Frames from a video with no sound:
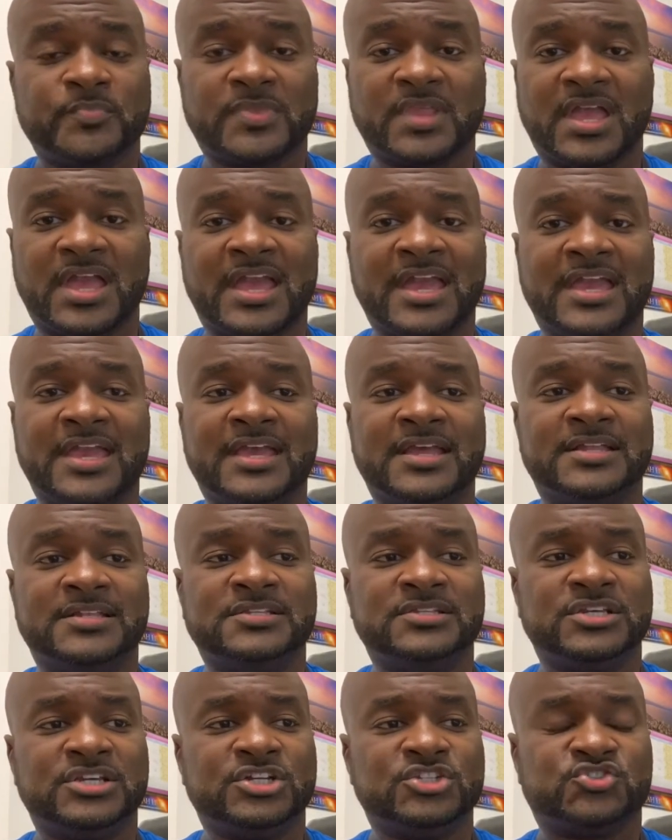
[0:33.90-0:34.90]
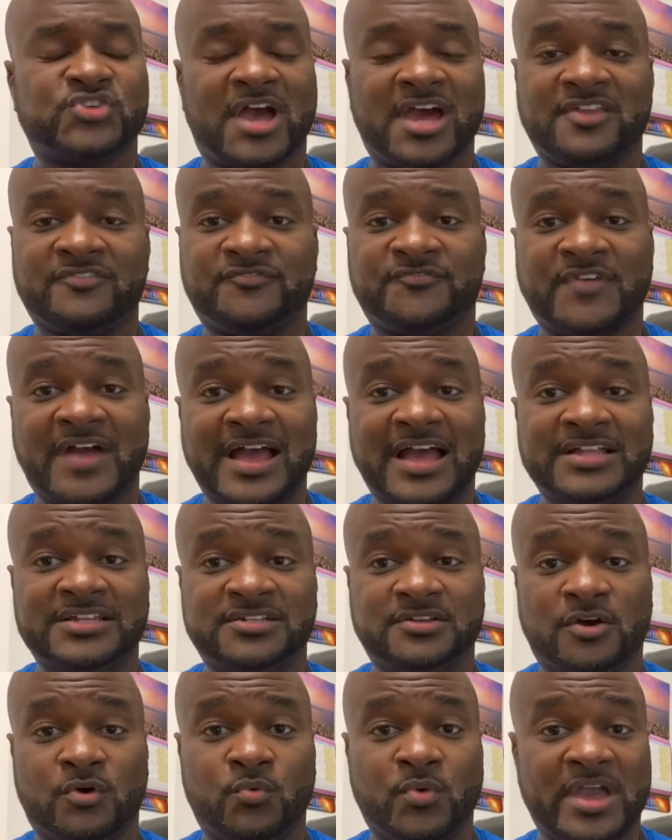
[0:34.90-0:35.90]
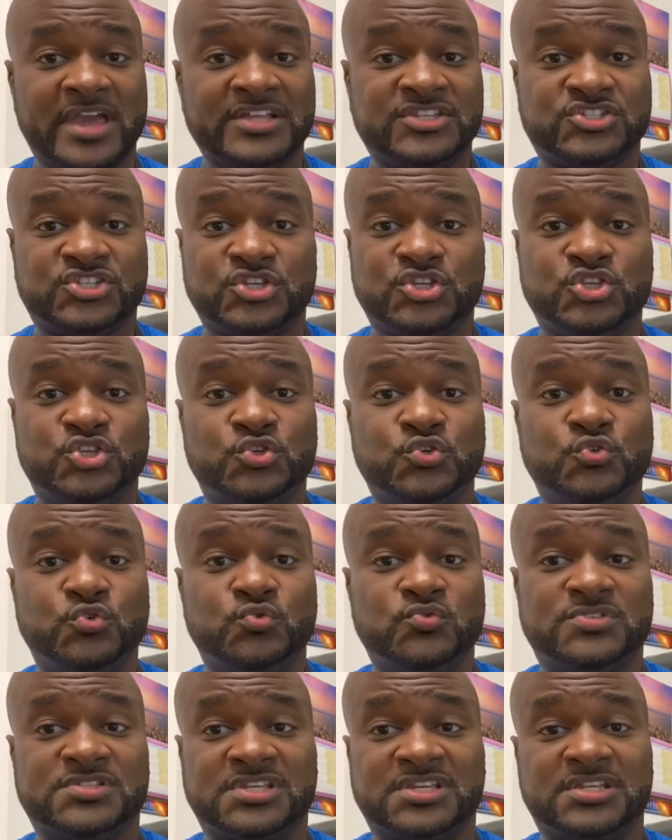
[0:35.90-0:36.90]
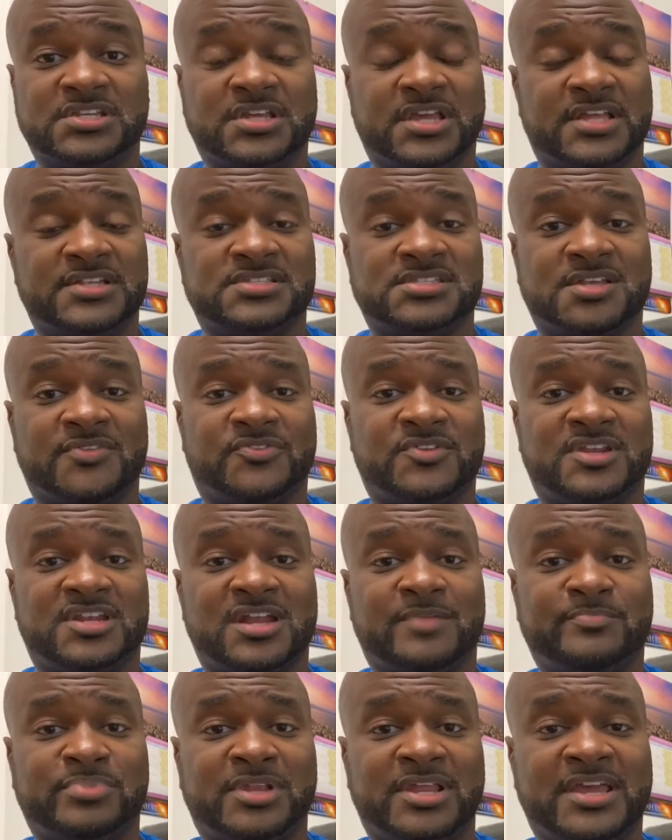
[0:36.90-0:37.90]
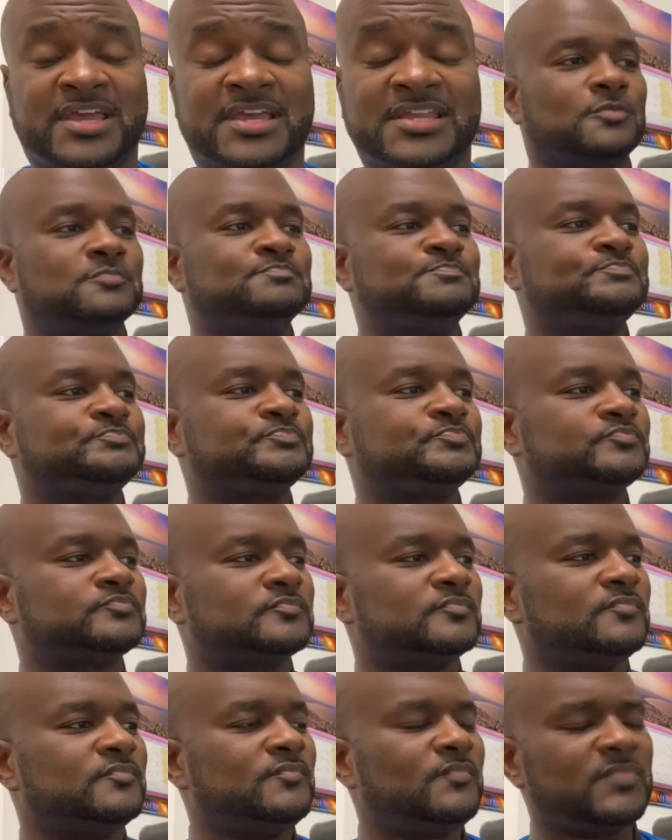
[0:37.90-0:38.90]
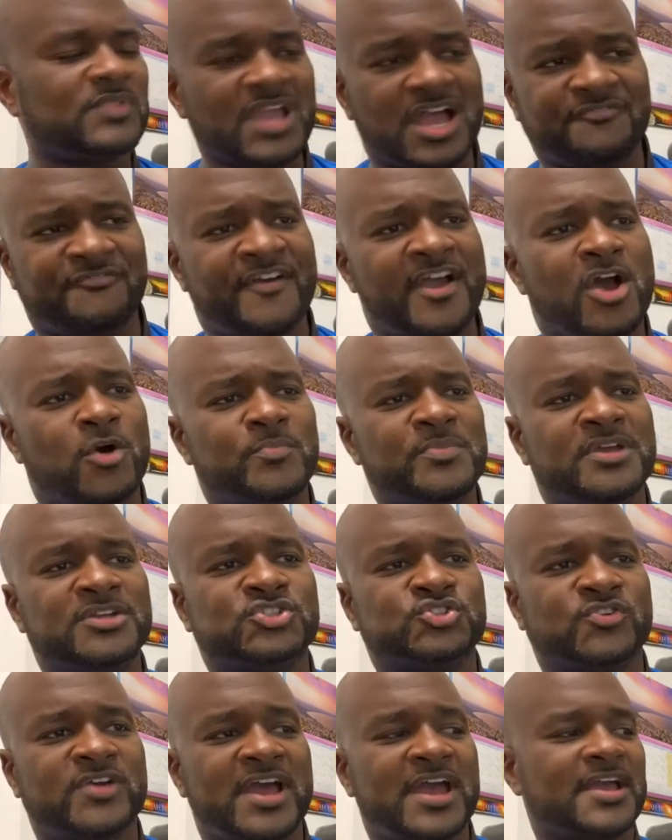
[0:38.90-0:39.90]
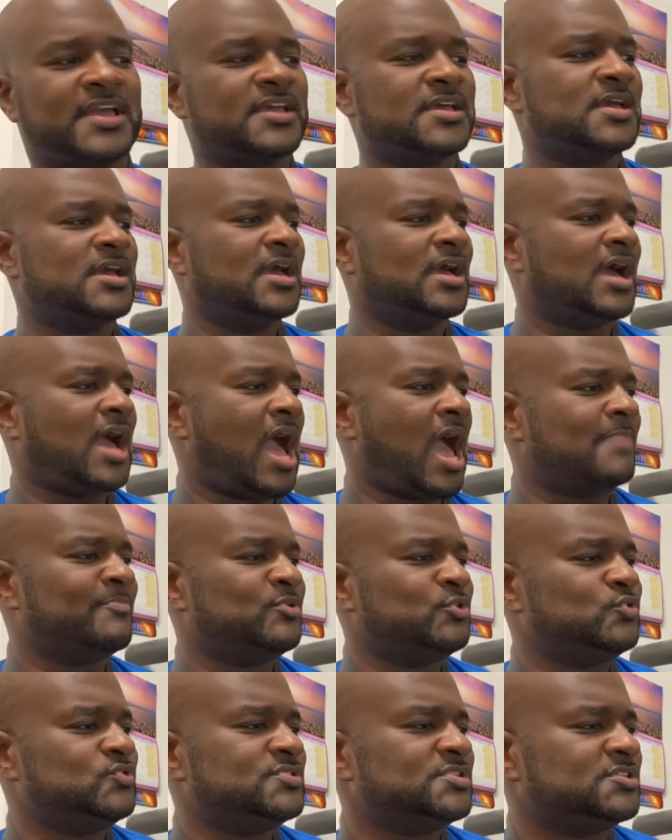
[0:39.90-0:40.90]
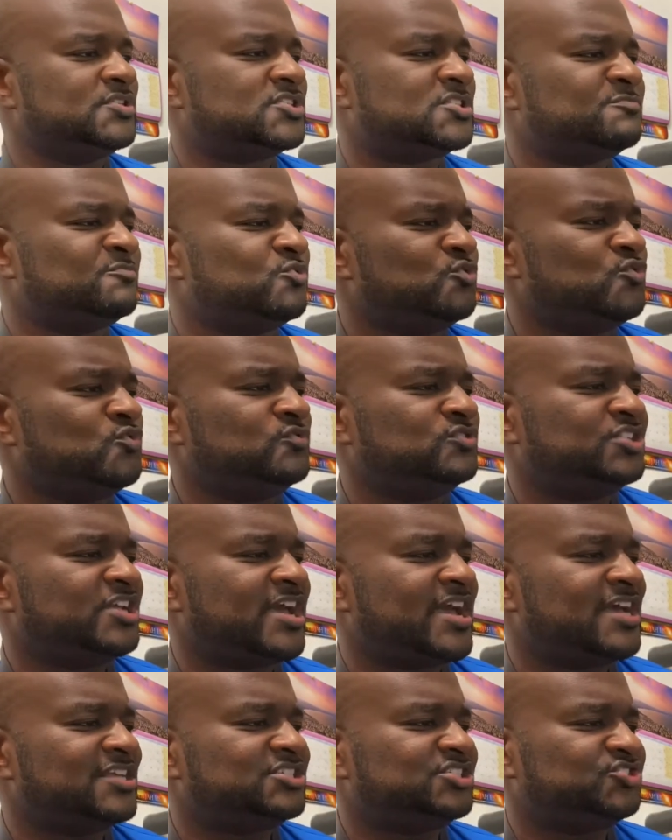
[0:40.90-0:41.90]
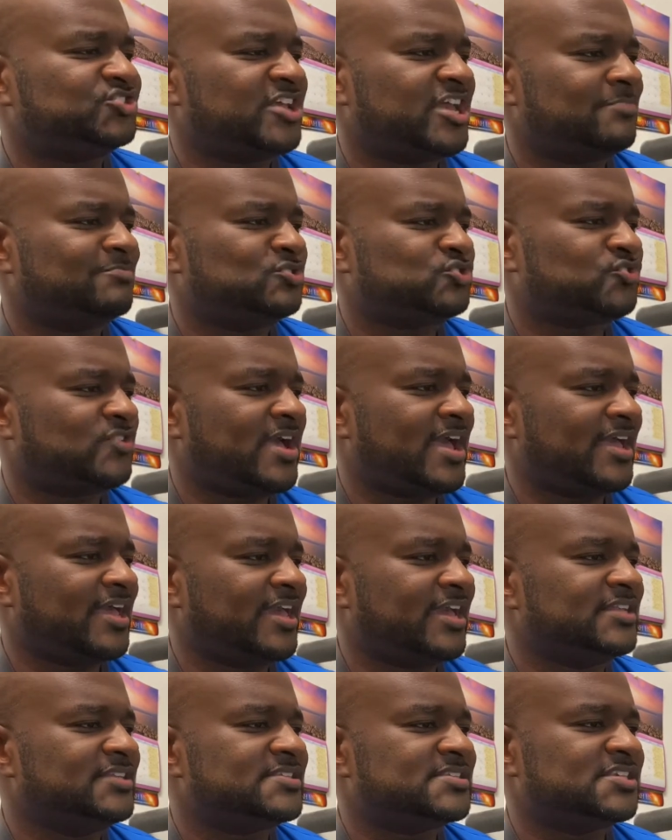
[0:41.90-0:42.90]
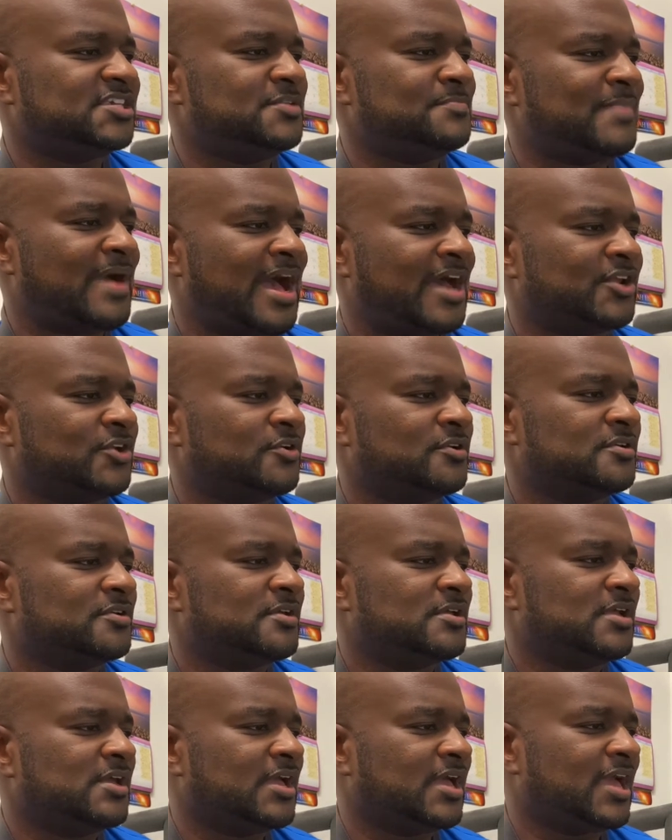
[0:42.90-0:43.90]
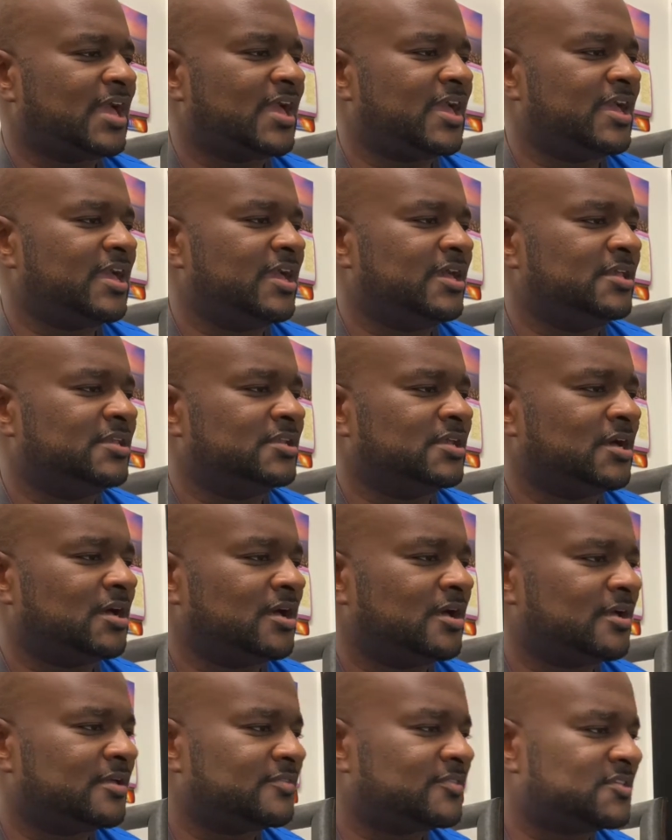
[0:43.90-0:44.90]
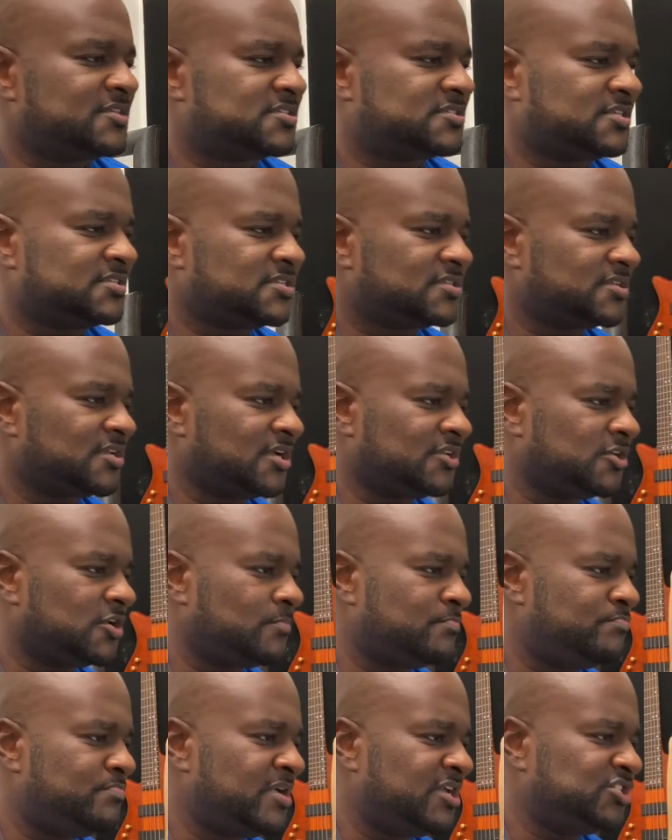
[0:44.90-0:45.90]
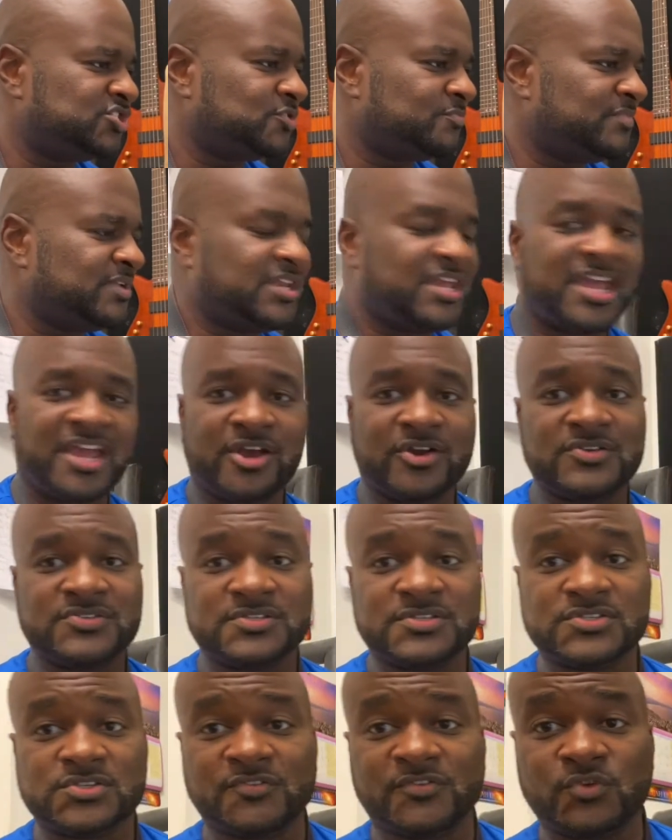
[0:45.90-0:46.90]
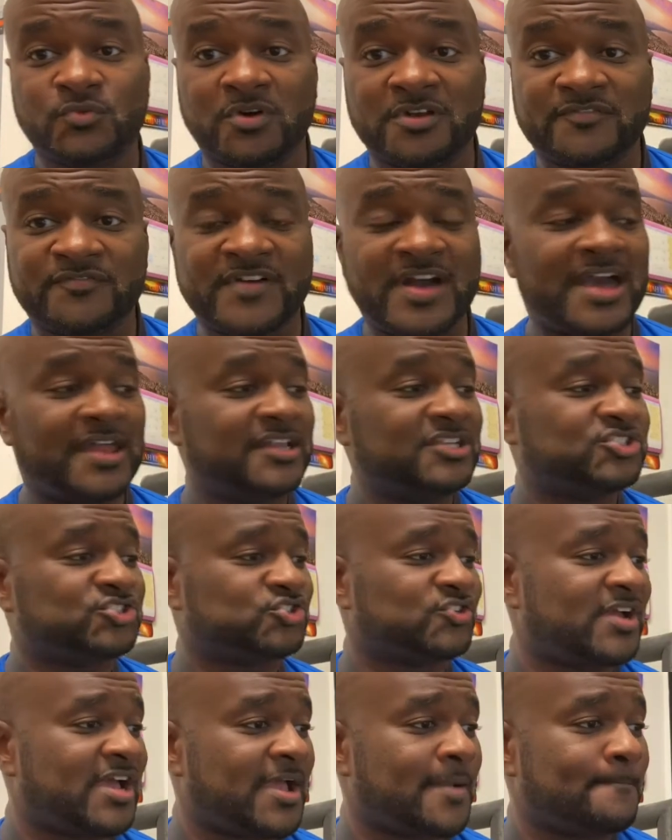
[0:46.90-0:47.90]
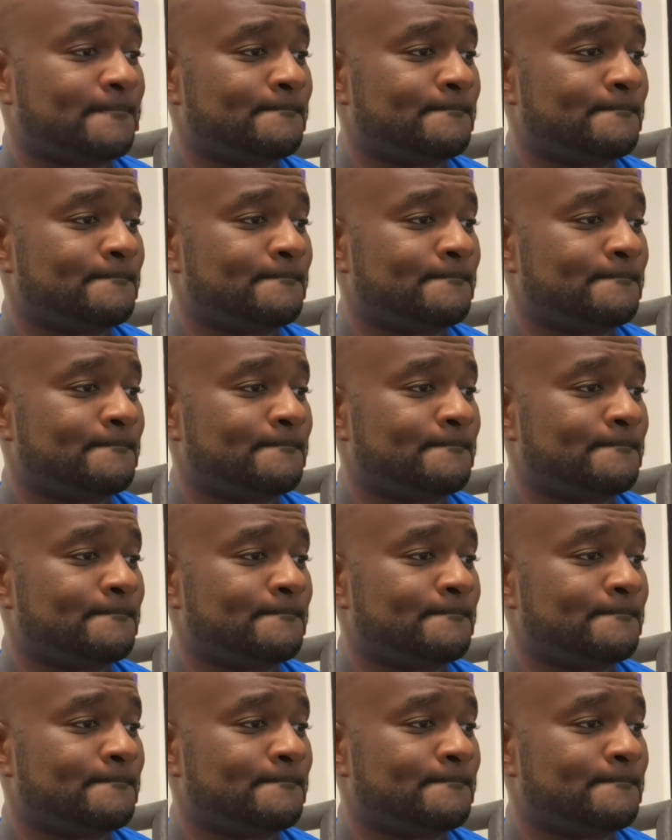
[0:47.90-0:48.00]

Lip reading: and try to find a way to use it in something that I'm playing. I found me a track. I'm using Smooth Jazz Jam track in C minor, and this is under Benjamin Harrison. So if you want to find this track,